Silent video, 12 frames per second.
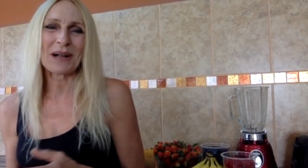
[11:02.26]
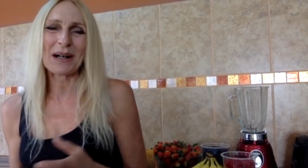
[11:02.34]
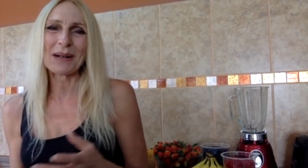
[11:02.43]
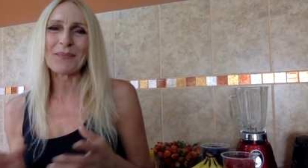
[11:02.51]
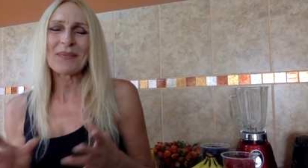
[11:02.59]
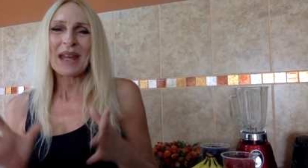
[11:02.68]

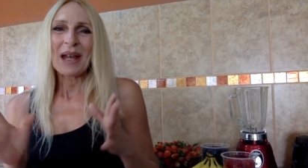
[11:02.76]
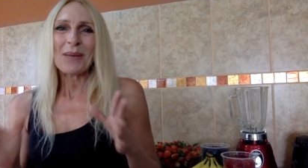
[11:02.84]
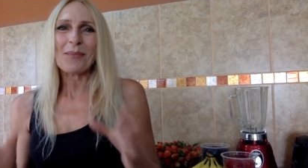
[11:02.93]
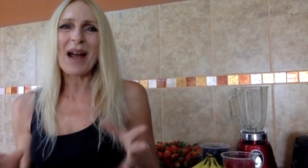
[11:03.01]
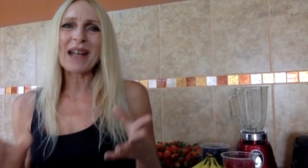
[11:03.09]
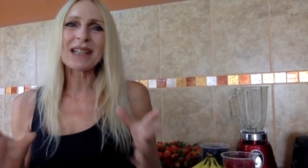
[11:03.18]
um,
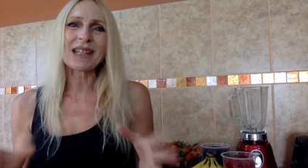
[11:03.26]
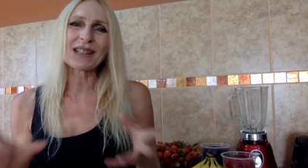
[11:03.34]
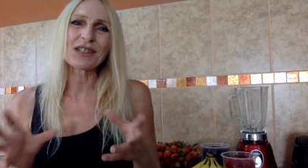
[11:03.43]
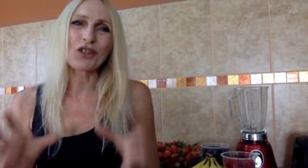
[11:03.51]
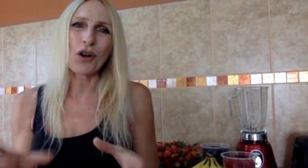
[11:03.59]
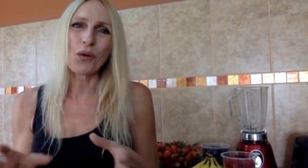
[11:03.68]
my
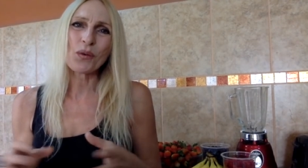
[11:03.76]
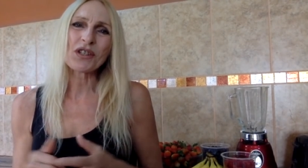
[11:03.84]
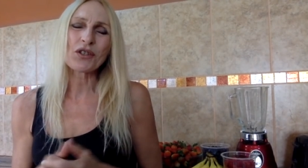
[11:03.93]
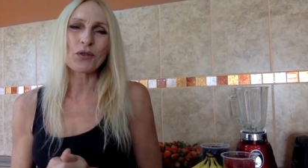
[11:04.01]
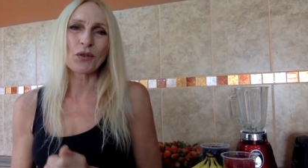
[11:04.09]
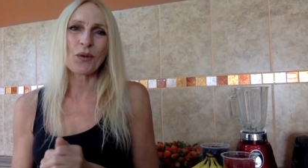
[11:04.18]
kids
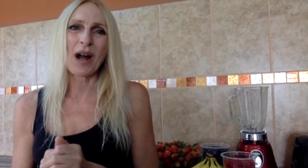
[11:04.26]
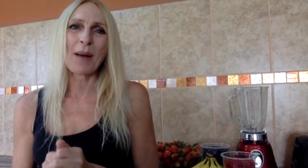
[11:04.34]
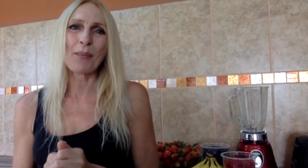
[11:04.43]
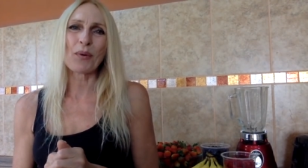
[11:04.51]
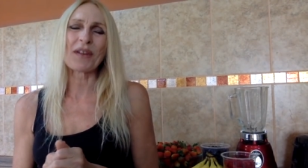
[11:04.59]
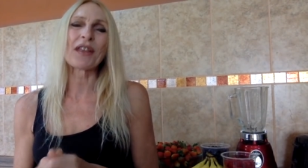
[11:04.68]
always grew
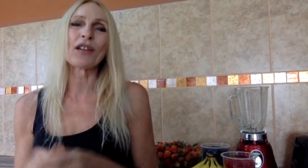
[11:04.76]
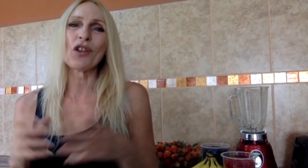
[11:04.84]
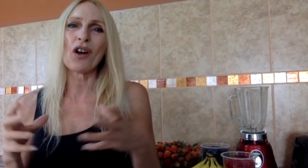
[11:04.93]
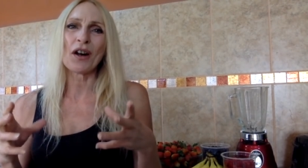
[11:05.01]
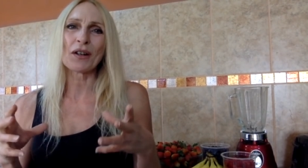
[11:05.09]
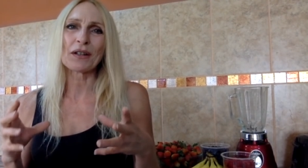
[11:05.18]
up with a
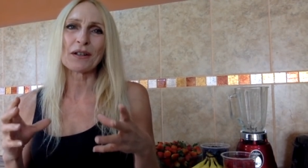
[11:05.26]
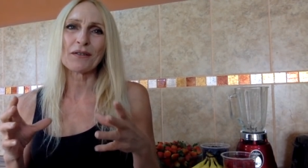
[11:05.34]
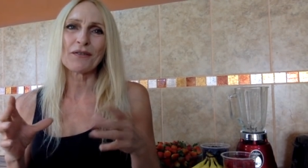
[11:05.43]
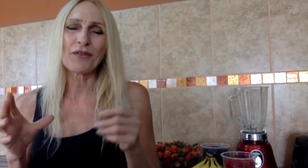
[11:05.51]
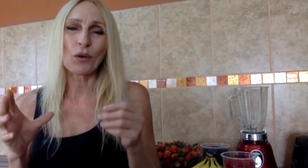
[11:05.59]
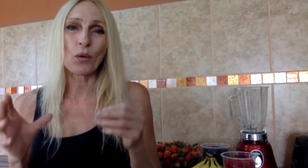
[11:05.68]
lot
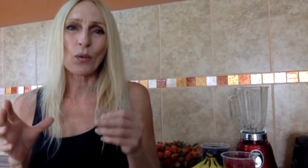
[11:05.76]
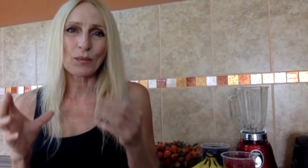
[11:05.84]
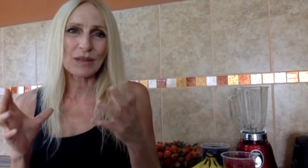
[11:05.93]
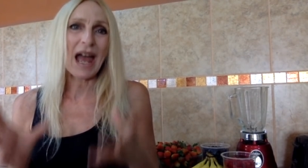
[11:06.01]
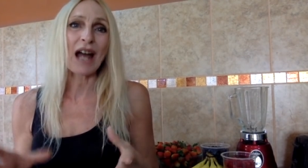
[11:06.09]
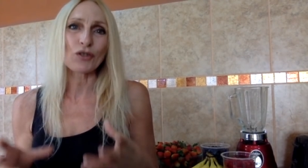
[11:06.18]
of
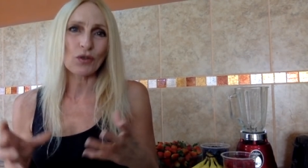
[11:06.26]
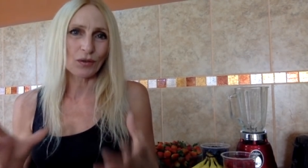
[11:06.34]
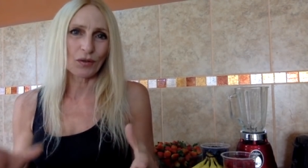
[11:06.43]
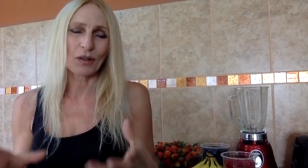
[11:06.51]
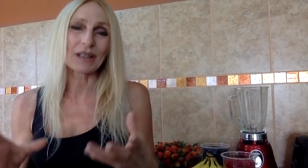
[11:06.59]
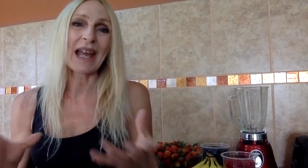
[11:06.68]

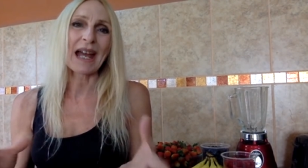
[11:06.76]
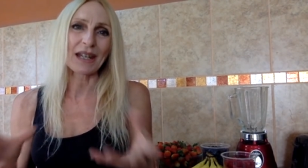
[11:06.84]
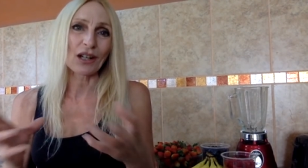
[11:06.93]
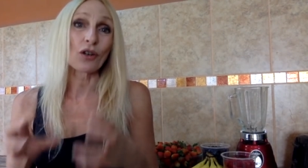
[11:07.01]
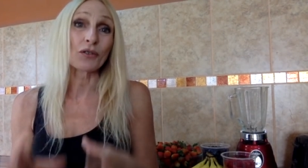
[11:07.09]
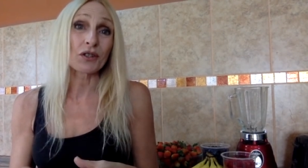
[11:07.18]
natural
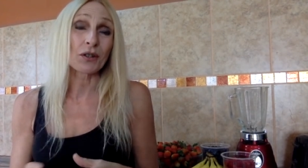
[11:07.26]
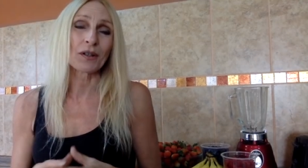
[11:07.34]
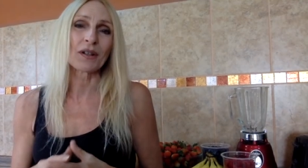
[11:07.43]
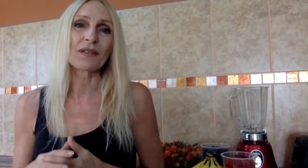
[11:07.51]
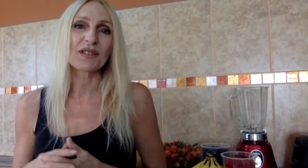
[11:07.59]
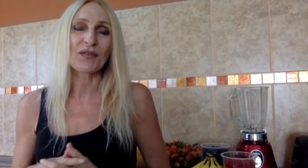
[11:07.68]
organic
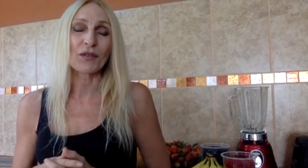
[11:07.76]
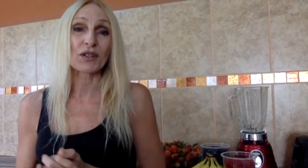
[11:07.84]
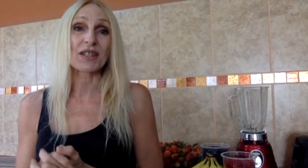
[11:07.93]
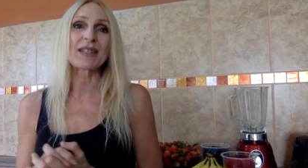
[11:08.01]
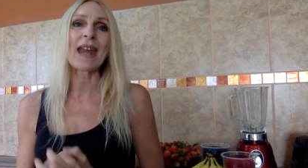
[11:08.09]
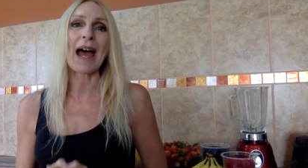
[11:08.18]
alternatives for
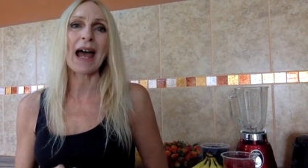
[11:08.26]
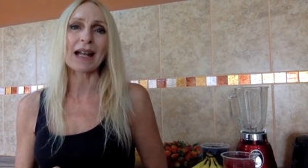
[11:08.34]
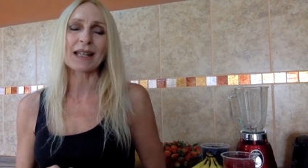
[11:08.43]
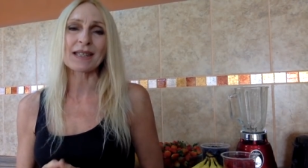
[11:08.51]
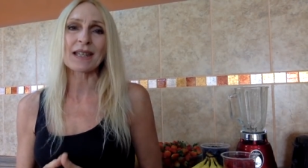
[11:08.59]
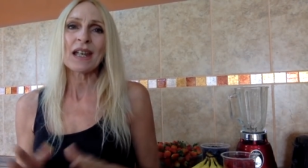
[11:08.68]

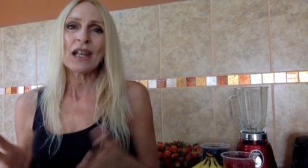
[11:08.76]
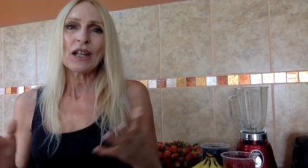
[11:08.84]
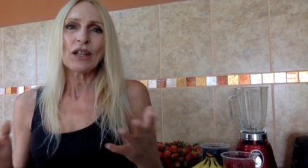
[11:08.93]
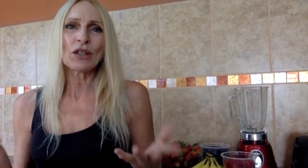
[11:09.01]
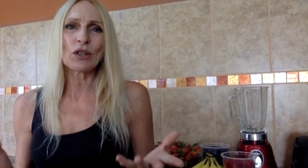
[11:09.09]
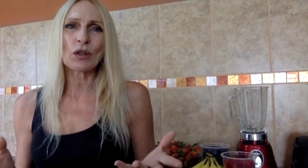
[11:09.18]
snacks
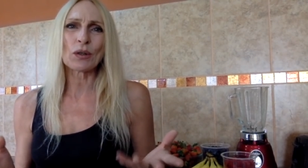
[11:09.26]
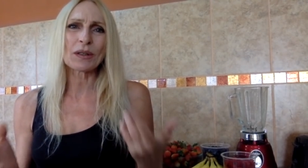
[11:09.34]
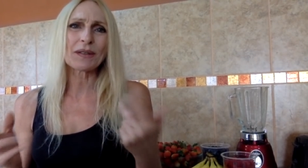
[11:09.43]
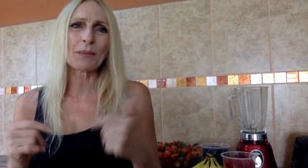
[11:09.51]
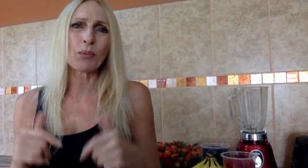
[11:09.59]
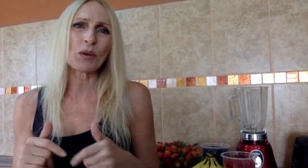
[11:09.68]
you
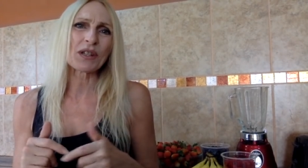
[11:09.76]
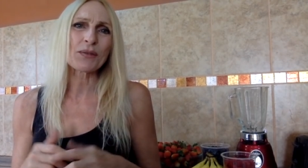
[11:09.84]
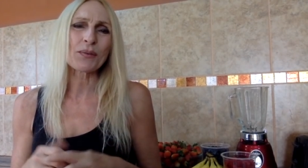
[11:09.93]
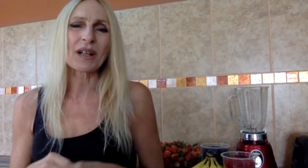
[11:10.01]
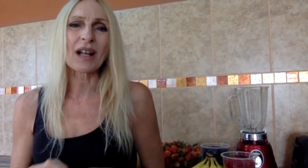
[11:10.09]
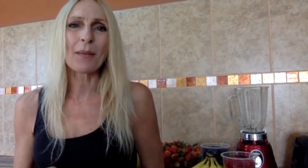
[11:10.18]
know, the
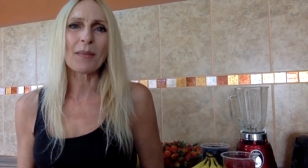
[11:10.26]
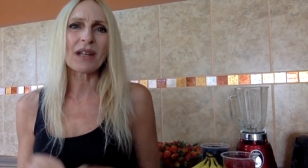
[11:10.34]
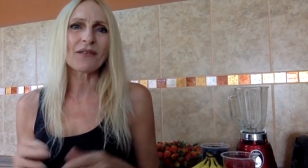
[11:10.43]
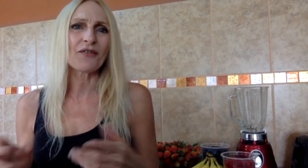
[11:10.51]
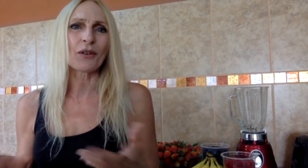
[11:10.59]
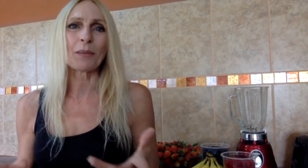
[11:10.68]
boys would come
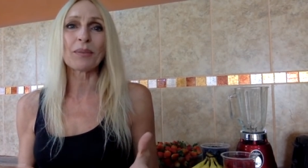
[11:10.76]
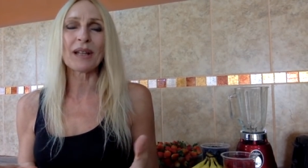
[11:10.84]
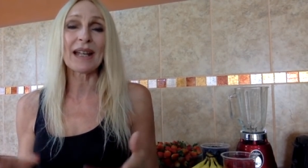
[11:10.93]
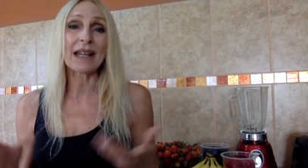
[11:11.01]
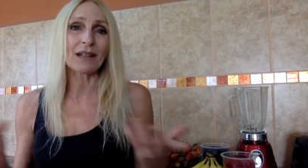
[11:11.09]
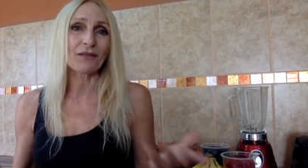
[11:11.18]
in from
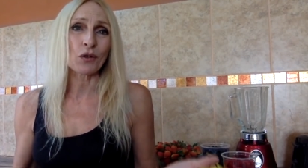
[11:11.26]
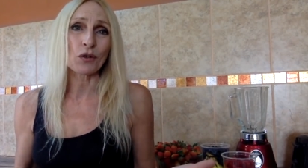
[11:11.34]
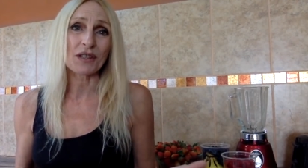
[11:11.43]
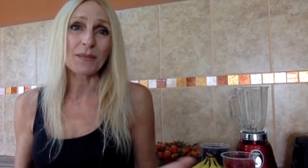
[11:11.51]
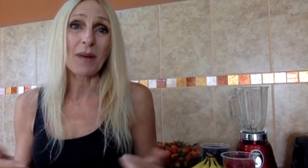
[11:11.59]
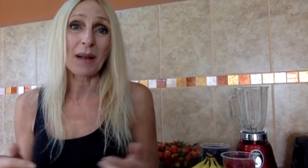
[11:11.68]
playing. Of
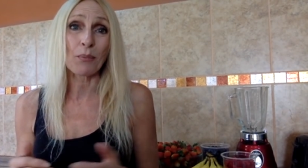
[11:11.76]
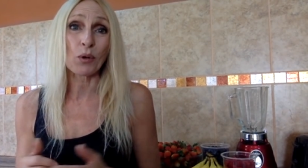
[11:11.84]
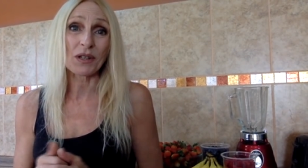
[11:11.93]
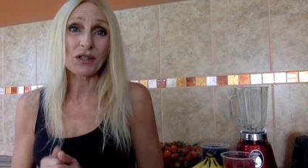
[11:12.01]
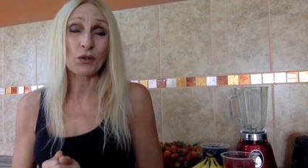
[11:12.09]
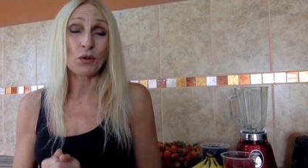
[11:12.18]
course, my
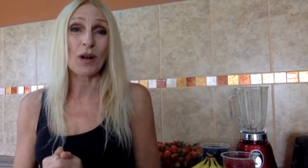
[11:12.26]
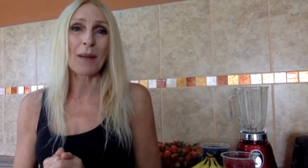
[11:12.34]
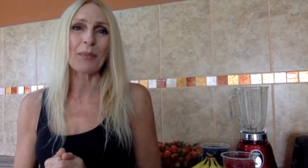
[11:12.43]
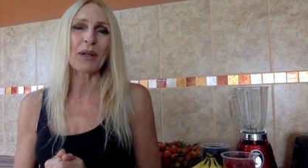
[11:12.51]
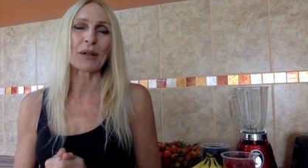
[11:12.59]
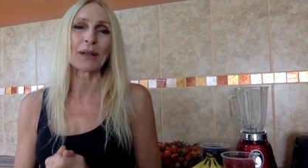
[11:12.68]
boys grew
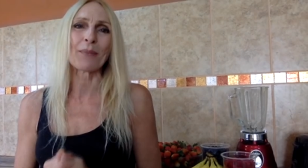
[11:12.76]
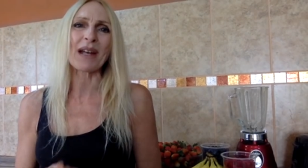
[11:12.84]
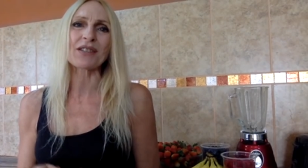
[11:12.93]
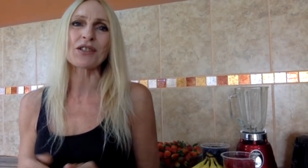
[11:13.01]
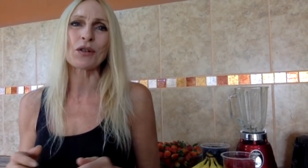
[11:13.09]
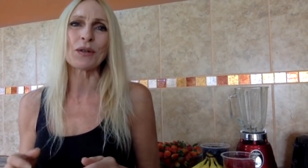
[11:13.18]
up here in
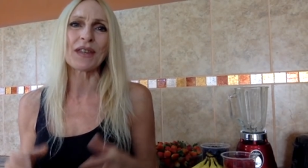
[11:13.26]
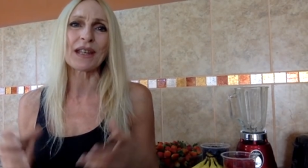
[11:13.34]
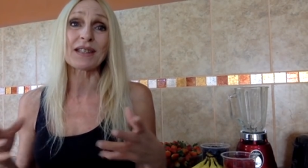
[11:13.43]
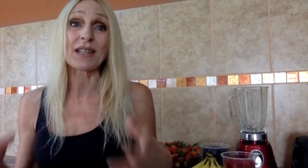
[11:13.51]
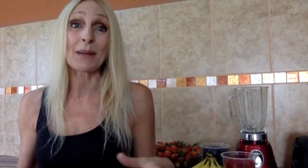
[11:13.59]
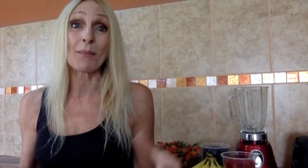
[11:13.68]
Mexico and
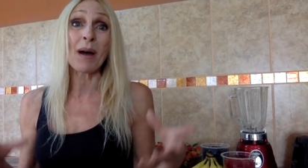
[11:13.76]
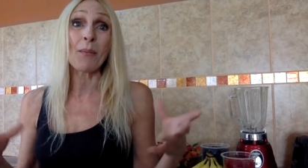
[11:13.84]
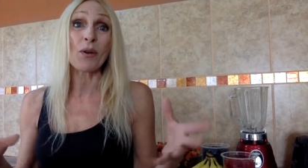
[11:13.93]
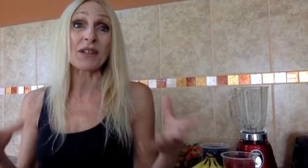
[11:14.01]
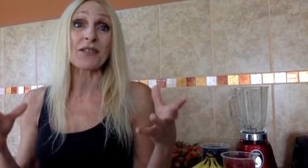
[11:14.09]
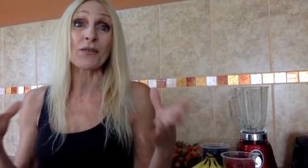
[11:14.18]
they'd say,
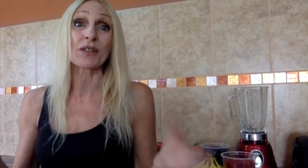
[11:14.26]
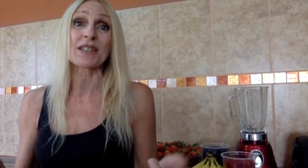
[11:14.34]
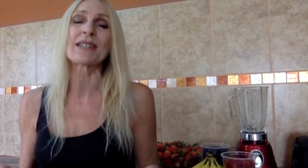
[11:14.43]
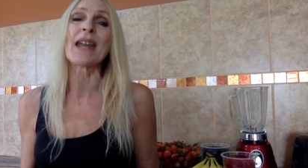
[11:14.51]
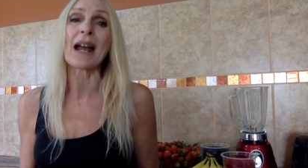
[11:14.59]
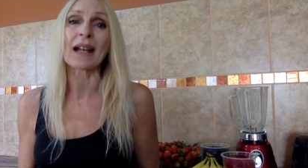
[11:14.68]
Mom, what's for a
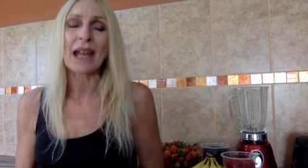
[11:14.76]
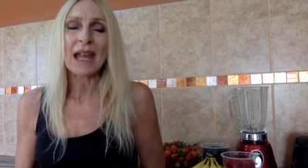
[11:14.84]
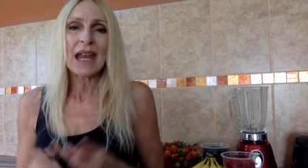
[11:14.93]
snack?